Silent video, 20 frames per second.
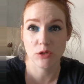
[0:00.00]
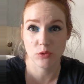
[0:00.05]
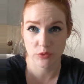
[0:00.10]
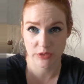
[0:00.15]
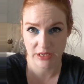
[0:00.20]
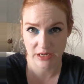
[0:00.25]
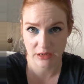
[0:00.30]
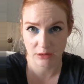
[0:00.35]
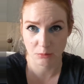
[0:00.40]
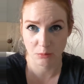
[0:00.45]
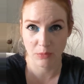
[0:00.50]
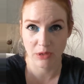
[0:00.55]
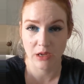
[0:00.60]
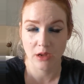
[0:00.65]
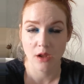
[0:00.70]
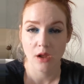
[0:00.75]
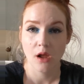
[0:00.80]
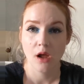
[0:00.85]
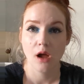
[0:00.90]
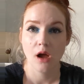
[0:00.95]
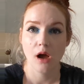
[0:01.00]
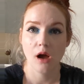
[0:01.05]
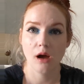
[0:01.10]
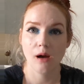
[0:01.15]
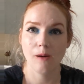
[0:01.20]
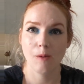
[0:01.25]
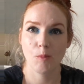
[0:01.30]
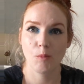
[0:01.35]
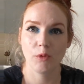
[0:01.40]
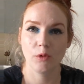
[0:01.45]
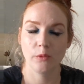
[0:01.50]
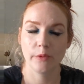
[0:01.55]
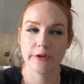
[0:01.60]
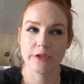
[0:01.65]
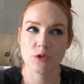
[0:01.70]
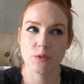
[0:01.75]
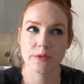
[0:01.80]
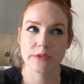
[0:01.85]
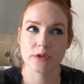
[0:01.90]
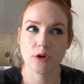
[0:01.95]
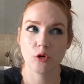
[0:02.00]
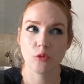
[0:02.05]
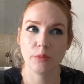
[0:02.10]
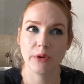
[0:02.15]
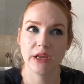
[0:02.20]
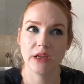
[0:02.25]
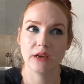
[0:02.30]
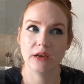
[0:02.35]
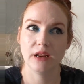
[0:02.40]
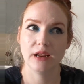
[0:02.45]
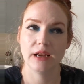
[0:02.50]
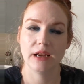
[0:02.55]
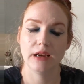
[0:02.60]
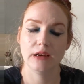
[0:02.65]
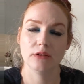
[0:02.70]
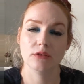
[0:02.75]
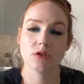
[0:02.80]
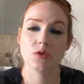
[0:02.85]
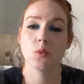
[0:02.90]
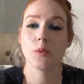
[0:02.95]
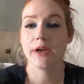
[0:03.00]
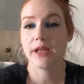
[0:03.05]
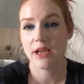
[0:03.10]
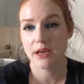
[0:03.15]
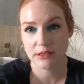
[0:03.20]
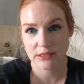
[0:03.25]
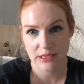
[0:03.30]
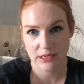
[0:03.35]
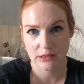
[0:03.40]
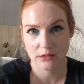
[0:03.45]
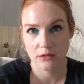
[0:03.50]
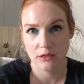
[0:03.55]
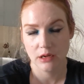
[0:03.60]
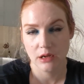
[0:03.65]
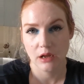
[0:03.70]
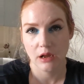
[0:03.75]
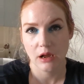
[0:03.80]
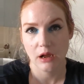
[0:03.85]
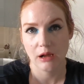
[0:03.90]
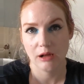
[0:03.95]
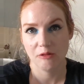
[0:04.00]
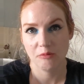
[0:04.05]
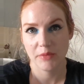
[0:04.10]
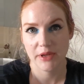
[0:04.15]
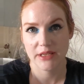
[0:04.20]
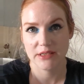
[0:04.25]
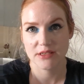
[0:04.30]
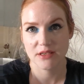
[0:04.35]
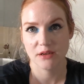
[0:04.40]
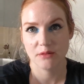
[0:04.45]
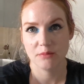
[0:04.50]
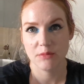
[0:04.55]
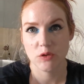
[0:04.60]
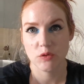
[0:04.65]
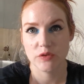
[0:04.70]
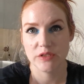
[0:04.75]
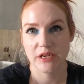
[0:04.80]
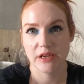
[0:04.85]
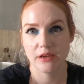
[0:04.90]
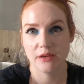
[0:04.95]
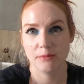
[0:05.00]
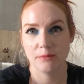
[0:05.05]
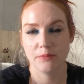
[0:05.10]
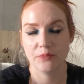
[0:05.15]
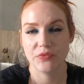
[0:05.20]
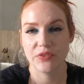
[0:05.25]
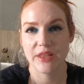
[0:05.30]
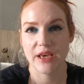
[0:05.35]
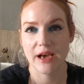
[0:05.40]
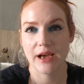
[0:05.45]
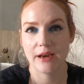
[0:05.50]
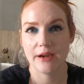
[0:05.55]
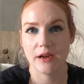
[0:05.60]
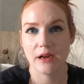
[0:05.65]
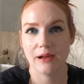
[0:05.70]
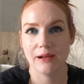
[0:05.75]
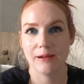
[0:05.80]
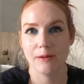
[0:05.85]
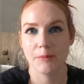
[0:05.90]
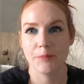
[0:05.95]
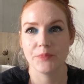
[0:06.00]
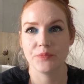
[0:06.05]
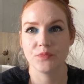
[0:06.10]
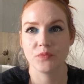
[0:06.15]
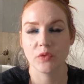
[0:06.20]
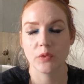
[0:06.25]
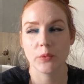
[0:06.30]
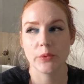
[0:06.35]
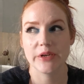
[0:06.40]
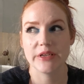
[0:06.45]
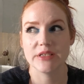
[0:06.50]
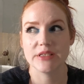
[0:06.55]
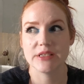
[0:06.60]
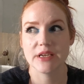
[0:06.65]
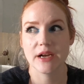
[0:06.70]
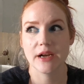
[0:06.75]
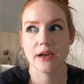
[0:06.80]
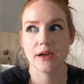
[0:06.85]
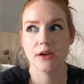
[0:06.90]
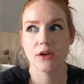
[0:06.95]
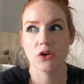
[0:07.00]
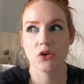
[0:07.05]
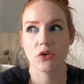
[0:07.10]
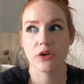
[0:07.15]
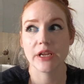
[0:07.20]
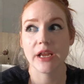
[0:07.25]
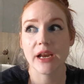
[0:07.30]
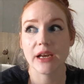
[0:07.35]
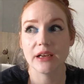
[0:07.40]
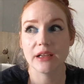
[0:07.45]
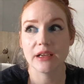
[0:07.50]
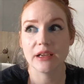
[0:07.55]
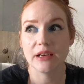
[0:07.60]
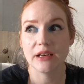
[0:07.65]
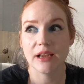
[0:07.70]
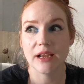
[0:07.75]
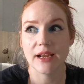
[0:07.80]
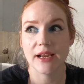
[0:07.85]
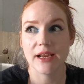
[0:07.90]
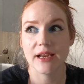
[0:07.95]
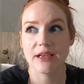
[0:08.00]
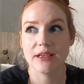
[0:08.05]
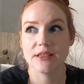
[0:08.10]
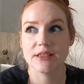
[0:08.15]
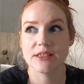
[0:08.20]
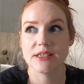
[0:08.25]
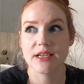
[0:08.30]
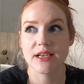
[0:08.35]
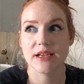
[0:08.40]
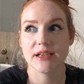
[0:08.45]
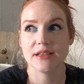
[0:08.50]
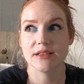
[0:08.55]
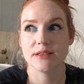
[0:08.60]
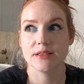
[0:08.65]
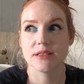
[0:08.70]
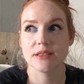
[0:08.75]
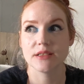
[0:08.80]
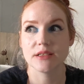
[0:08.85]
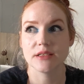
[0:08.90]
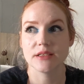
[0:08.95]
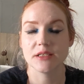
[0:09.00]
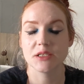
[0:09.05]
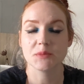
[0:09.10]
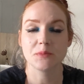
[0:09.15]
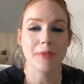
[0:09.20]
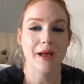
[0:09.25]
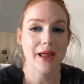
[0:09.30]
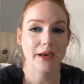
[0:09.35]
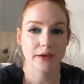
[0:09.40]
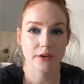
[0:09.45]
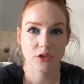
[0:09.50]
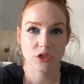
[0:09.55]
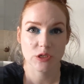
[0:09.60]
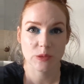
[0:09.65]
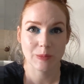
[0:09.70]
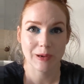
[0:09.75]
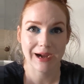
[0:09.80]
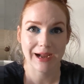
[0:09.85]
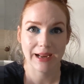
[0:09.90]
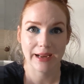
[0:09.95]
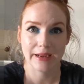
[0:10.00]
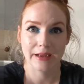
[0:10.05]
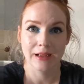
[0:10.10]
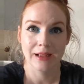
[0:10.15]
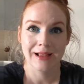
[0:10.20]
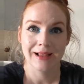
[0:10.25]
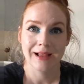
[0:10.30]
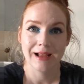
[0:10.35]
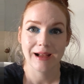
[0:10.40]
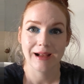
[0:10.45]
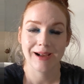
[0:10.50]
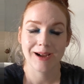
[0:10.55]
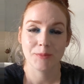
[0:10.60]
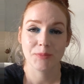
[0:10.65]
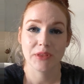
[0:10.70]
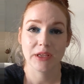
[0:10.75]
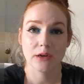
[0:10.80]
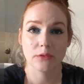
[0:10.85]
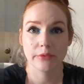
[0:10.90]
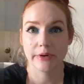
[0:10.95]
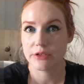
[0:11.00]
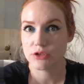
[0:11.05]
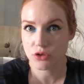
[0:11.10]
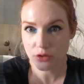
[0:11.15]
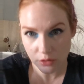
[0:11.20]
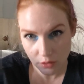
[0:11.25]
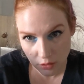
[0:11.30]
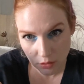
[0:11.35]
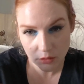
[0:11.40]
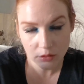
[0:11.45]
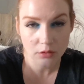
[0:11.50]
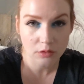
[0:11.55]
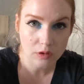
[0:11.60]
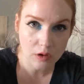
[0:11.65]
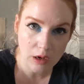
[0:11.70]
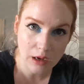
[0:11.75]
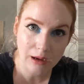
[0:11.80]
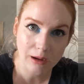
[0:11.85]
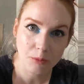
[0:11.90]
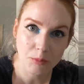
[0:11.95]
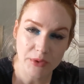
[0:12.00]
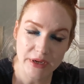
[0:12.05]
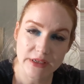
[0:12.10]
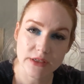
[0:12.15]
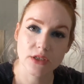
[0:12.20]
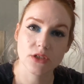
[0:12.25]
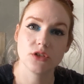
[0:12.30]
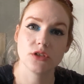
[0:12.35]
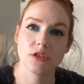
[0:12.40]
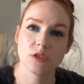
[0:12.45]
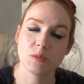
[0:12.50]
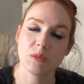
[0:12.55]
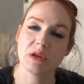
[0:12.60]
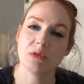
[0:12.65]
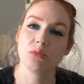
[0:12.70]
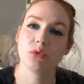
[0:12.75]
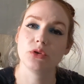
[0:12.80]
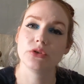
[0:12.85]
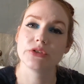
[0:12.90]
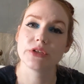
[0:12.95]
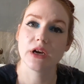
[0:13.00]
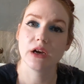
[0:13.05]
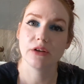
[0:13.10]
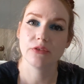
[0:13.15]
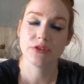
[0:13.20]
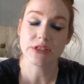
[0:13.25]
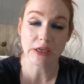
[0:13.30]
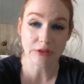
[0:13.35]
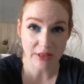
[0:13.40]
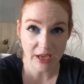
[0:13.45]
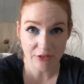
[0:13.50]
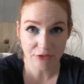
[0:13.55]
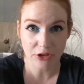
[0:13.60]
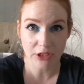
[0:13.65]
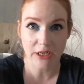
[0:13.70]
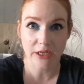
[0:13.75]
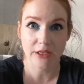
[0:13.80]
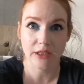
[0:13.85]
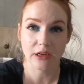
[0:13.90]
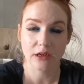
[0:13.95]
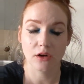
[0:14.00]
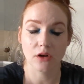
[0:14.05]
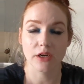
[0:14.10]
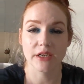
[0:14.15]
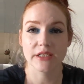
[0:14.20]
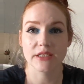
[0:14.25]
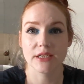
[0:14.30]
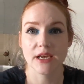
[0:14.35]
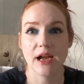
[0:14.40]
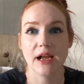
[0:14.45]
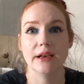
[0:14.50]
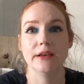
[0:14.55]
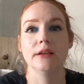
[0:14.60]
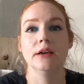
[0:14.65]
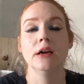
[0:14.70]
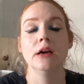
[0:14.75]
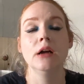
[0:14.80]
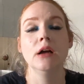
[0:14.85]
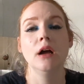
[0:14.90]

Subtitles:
Museum, which was opened in 2018. It's a museum that was created and is managed by the original indigenous peoples of South Africa, the Khoisan.